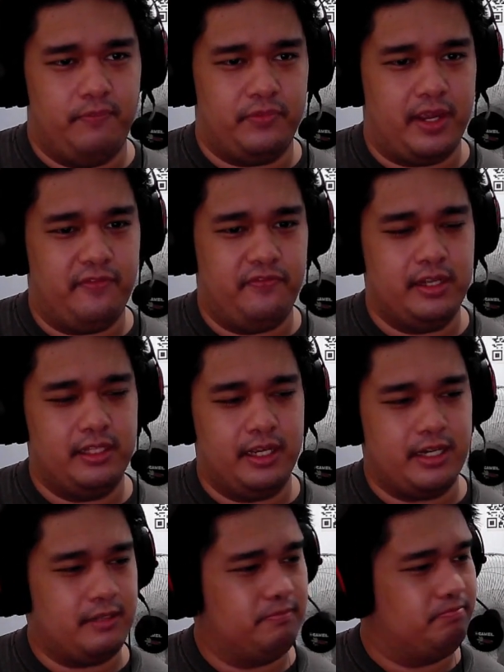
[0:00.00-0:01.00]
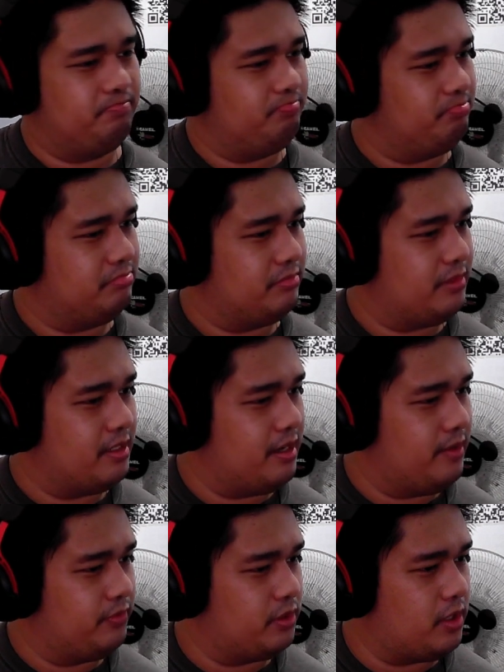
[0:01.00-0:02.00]
I feel like
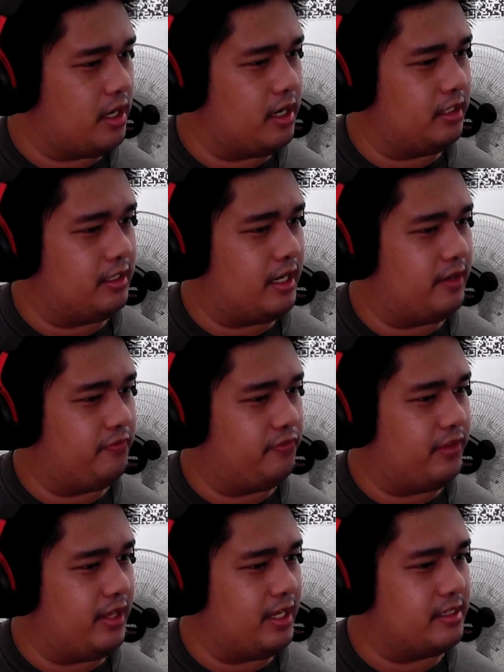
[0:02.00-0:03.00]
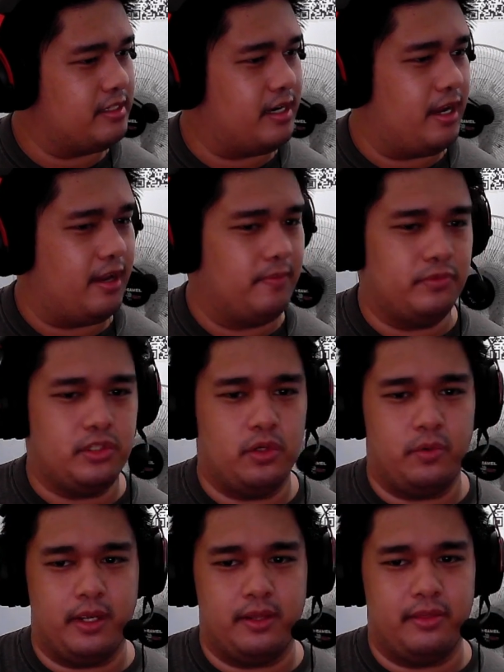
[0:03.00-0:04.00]
there are a lot of things that I am
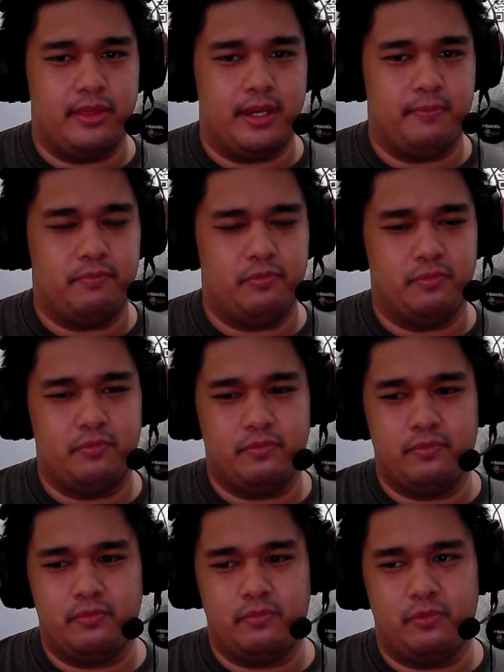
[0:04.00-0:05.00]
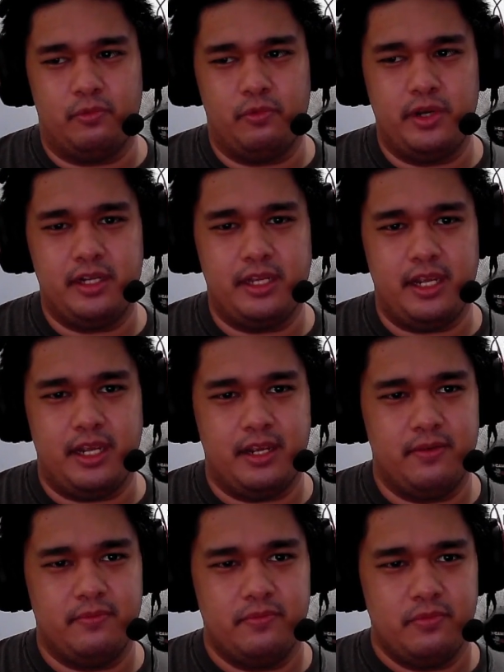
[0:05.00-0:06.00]
doing that really,
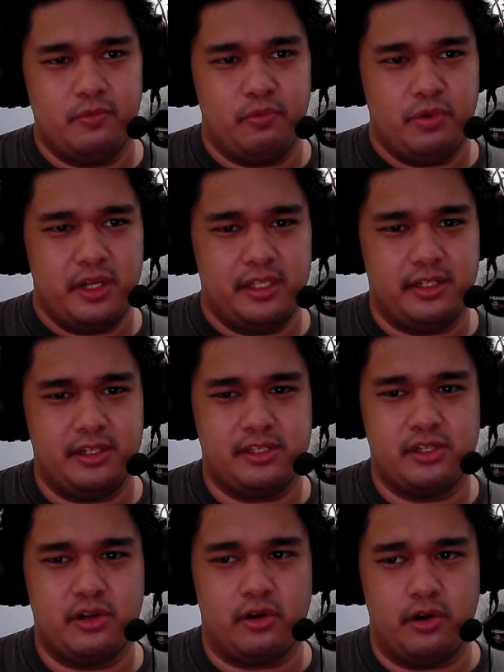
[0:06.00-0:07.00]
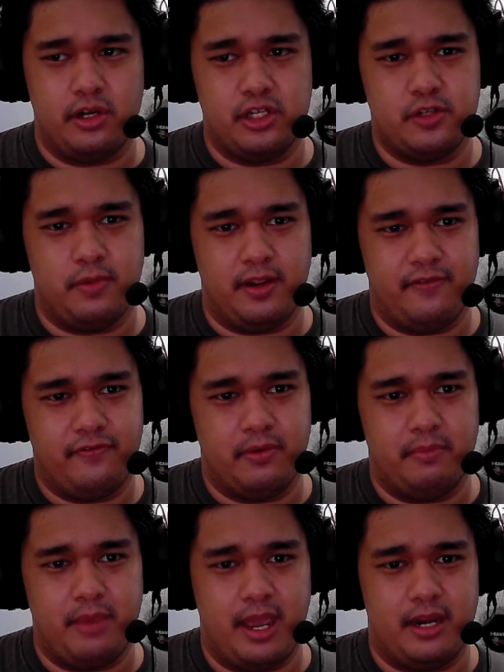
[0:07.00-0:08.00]
really discourage me
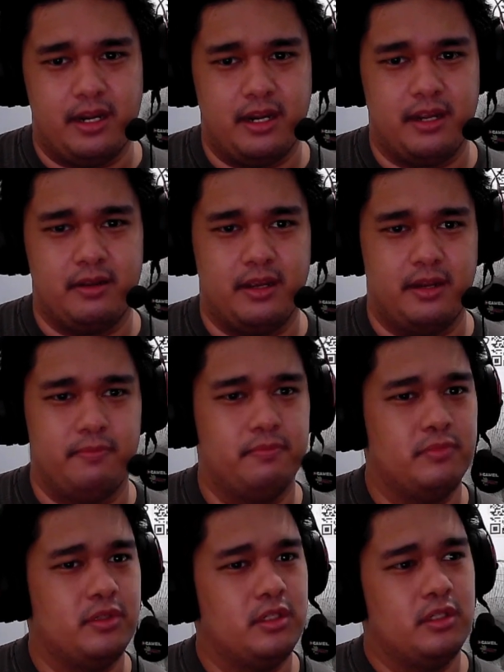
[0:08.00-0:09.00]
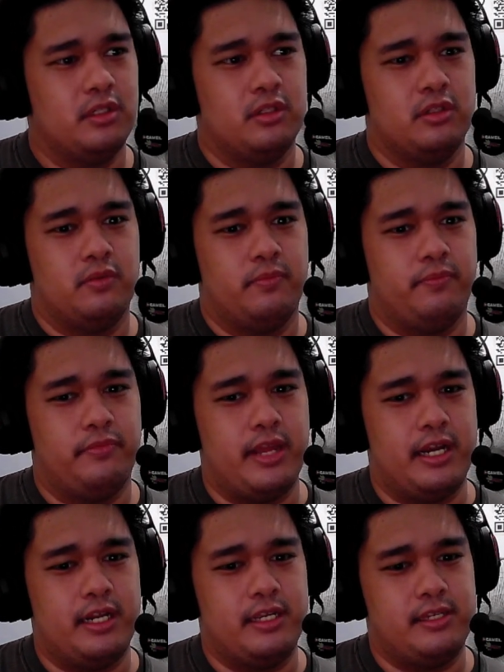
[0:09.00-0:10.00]
from editing. And
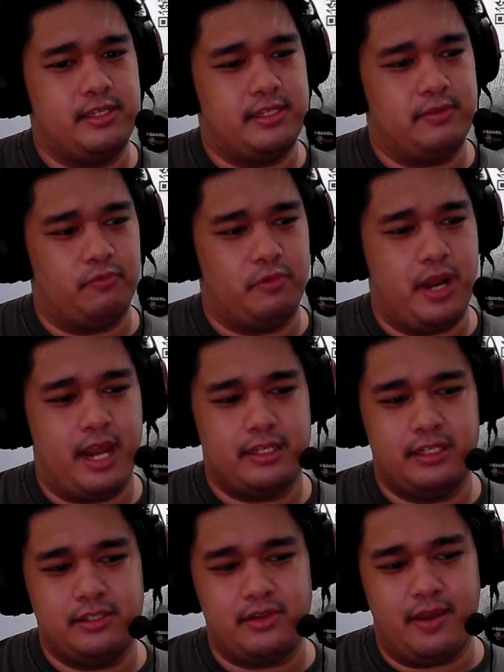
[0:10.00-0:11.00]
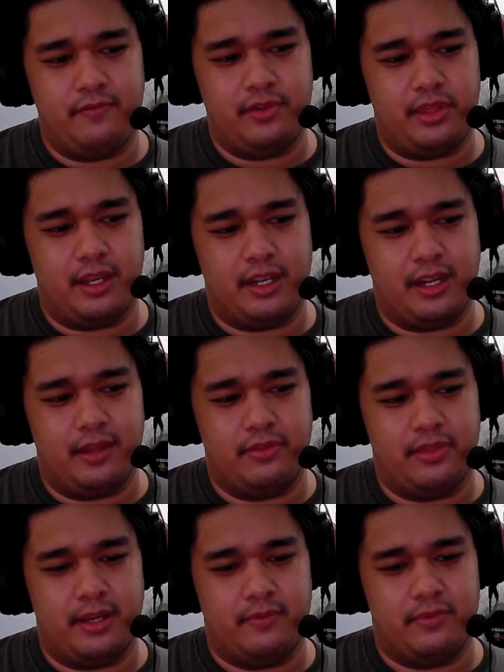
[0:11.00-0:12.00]
that is reacting to everything and
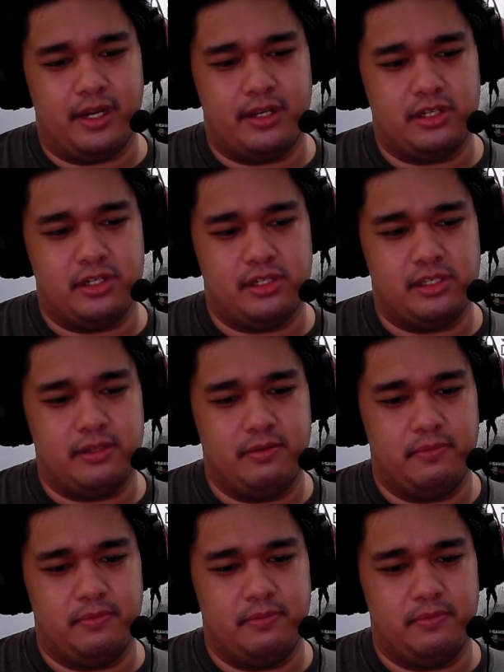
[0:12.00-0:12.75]
then not just